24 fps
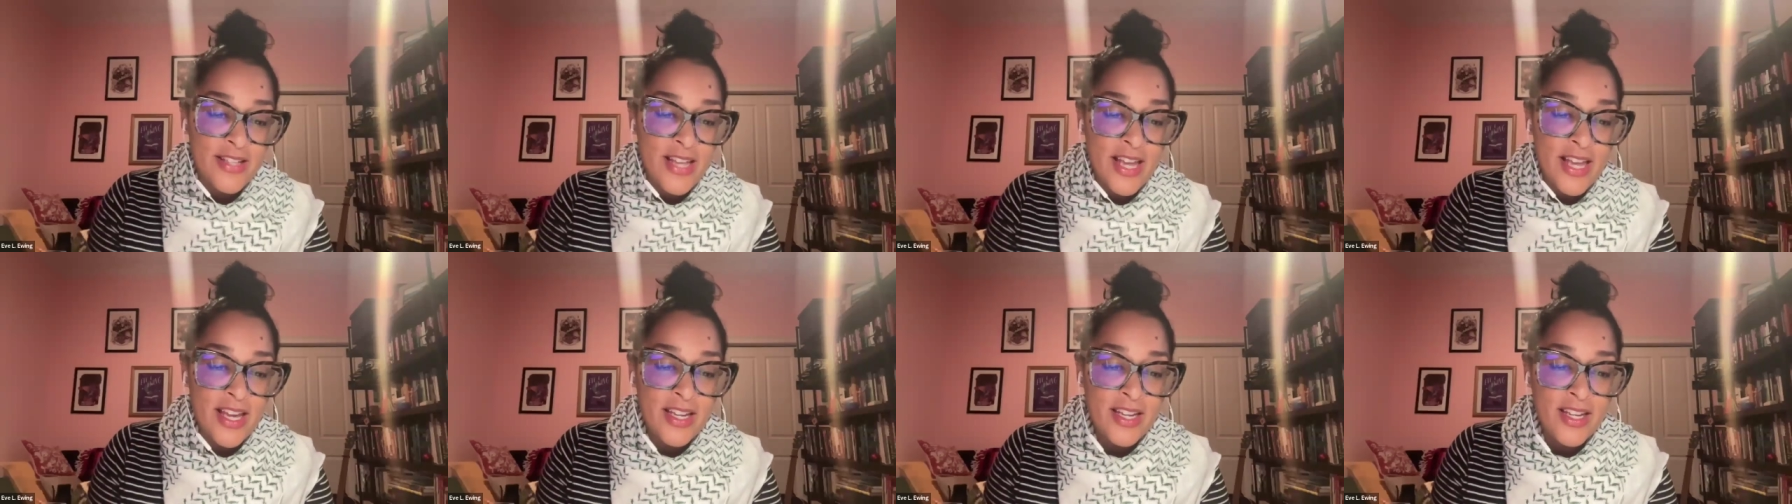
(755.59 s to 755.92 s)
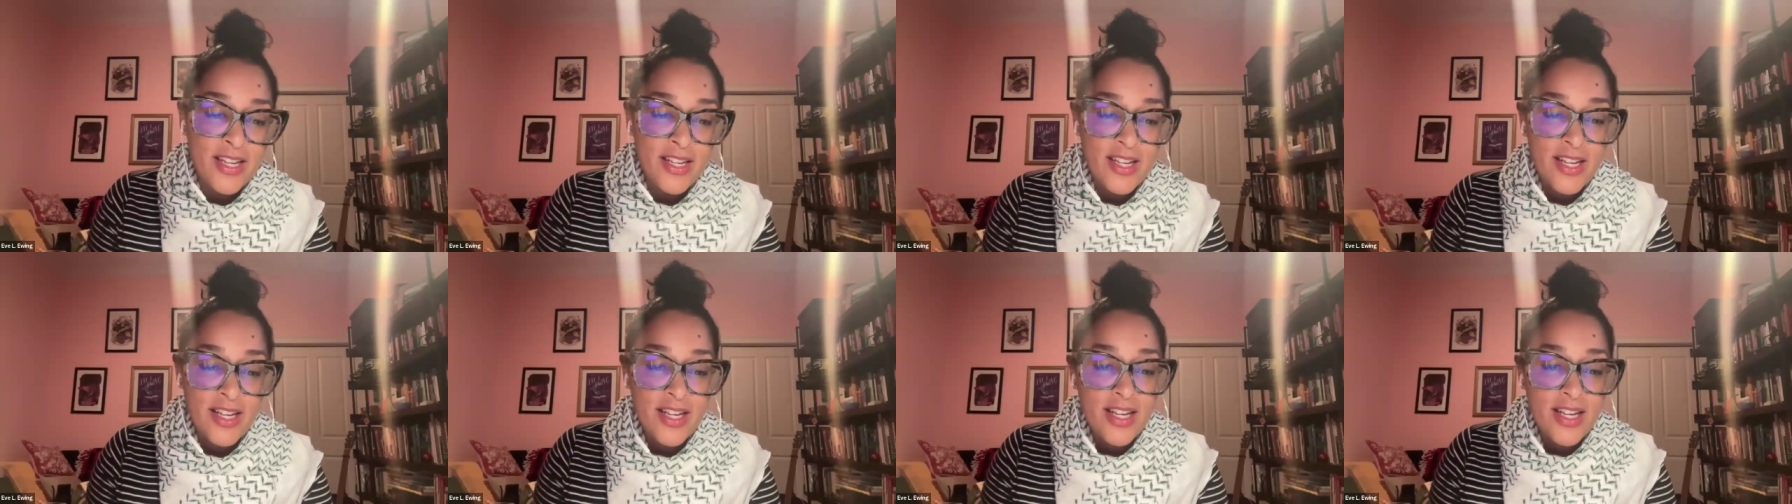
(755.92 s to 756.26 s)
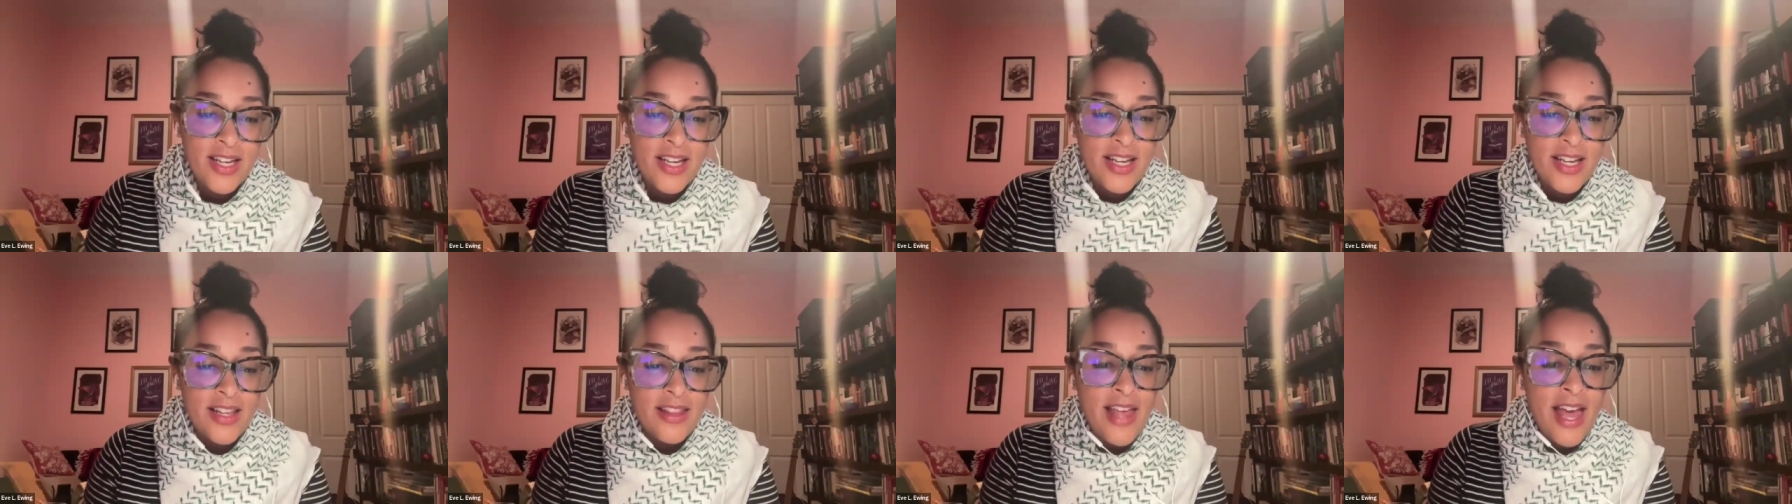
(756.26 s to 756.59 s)
said,
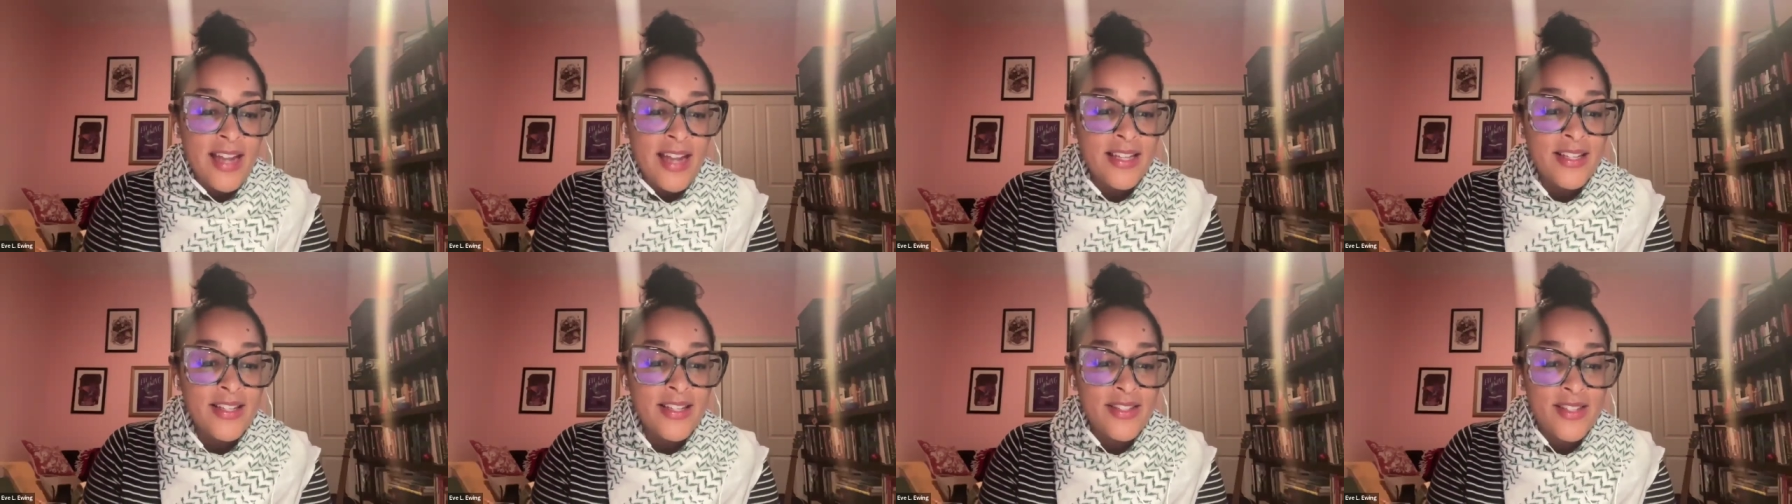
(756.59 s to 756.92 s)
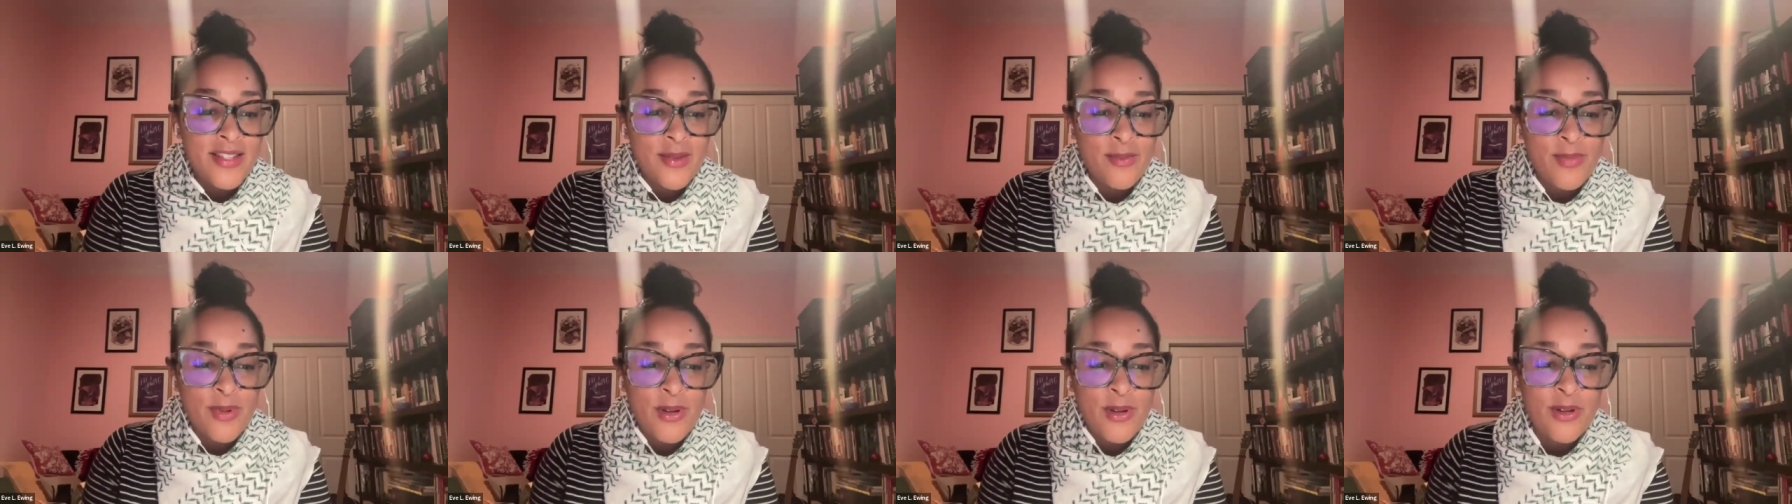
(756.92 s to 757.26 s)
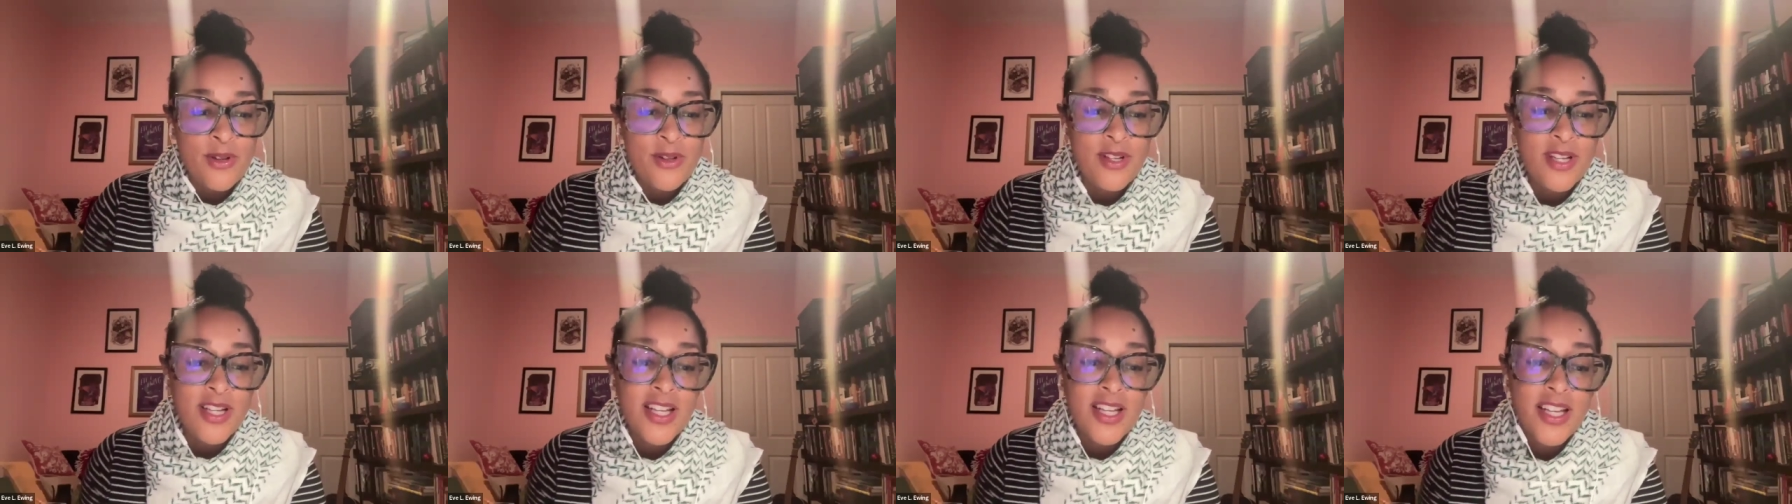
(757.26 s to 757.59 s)
"that is
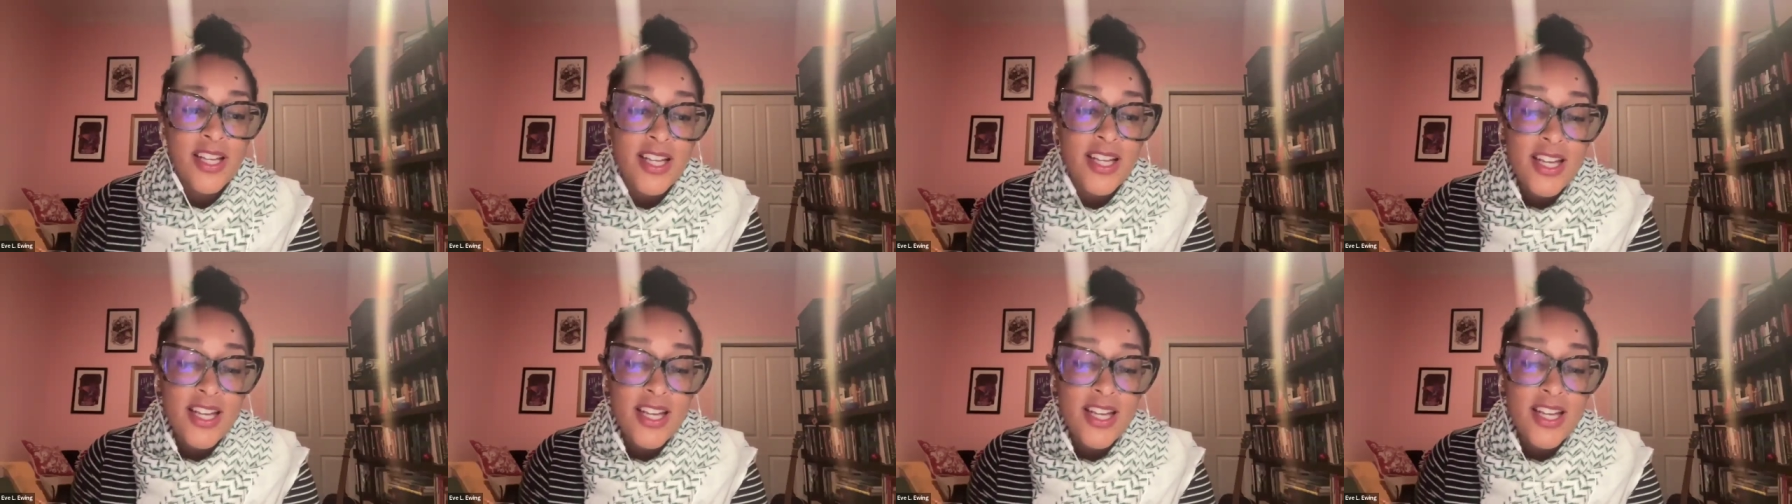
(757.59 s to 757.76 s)
simple.